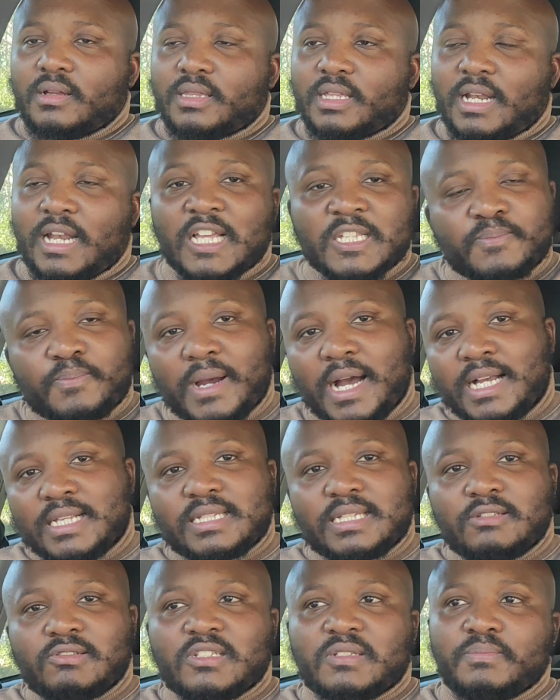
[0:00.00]
last
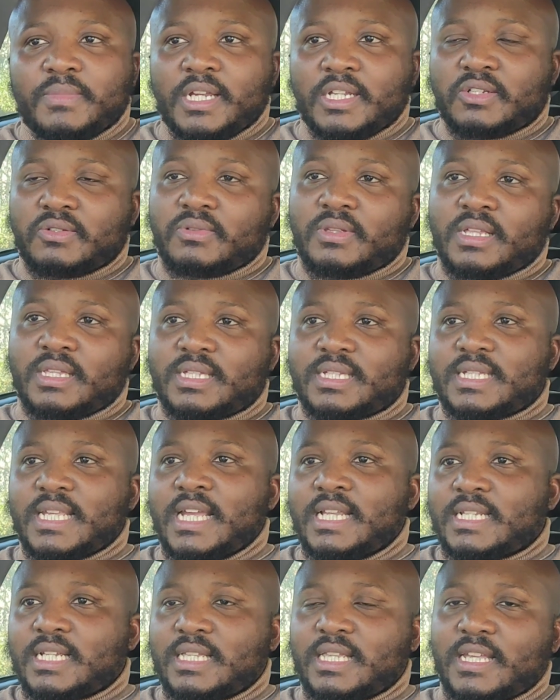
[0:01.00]
pass that was made to the
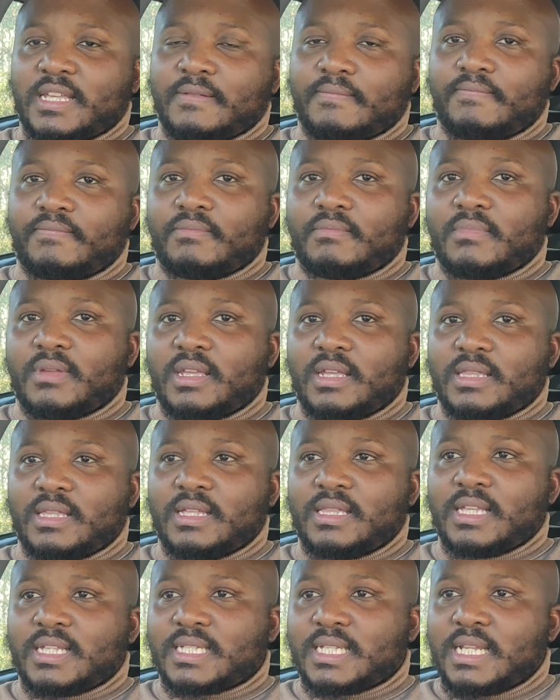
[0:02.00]
centre there,
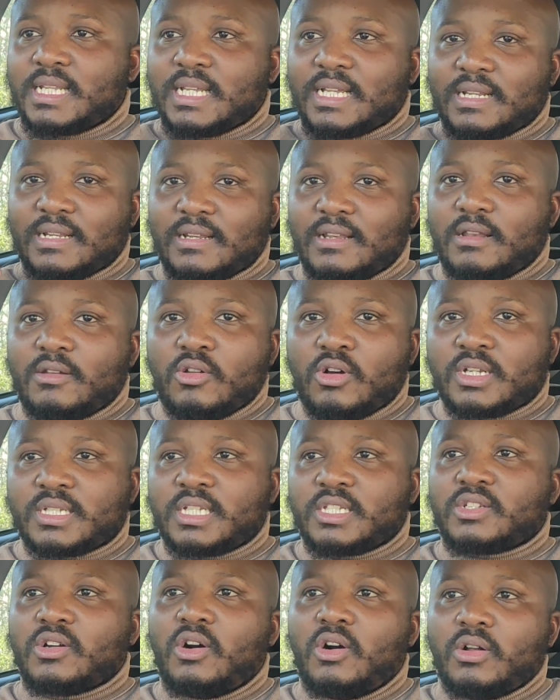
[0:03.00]
then the centre knocks
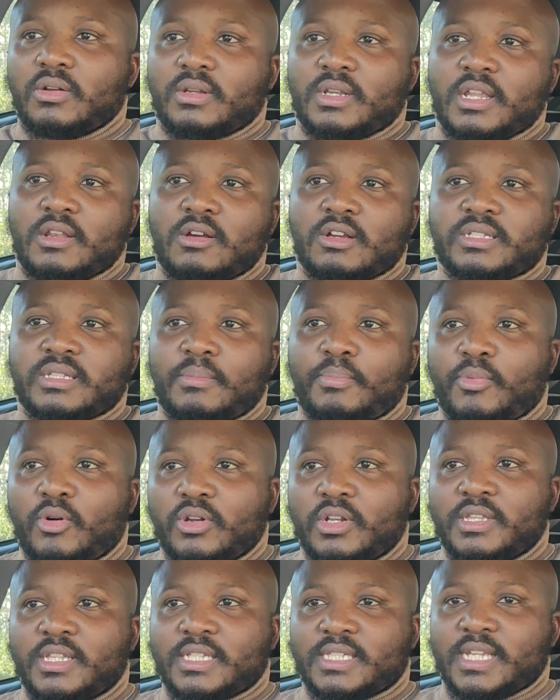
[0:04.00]
it on. He knocks the
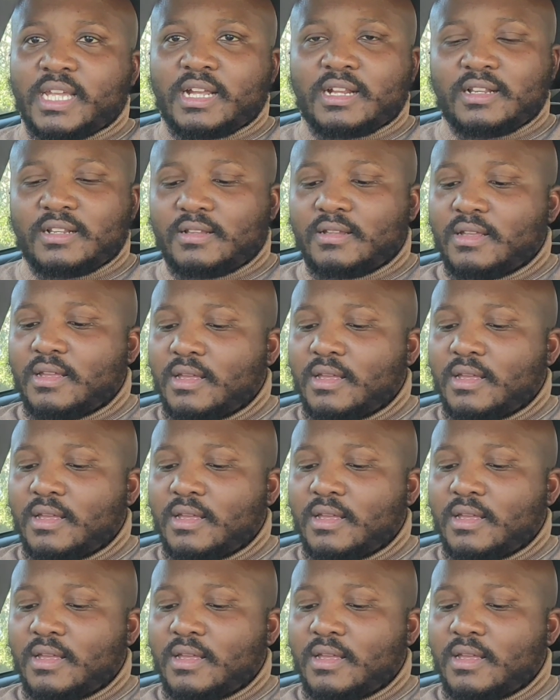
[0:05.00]
ball in the tackle.